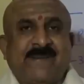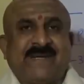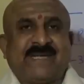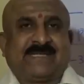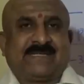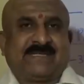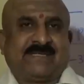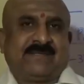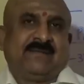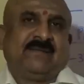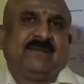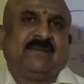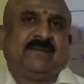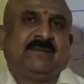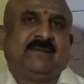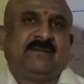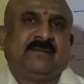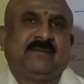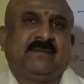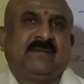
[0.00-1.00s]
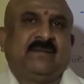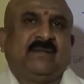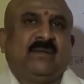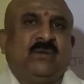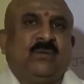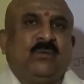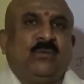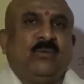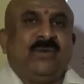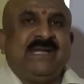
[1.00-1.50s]
aspects
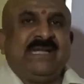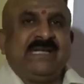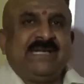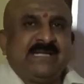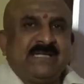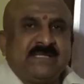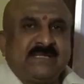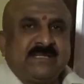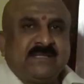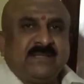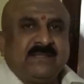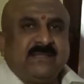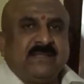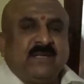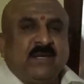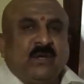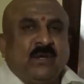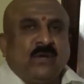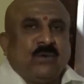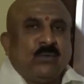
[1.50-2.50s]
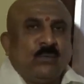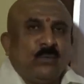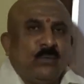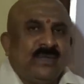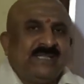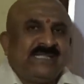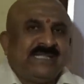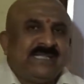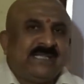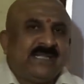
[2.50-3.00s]
Venus
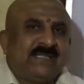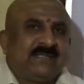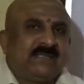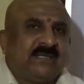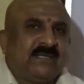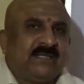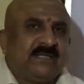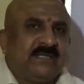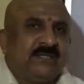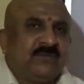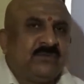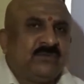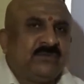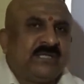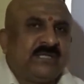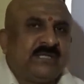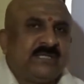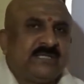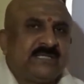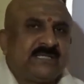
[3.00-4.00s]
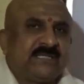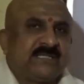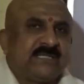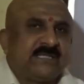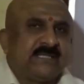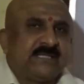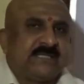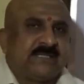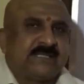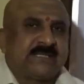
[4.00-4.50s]
within the 30 to
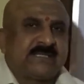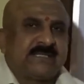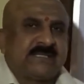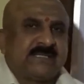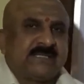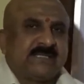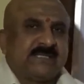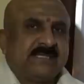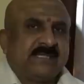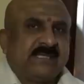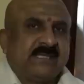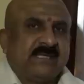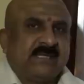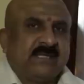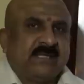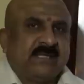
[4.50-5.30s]
36 years.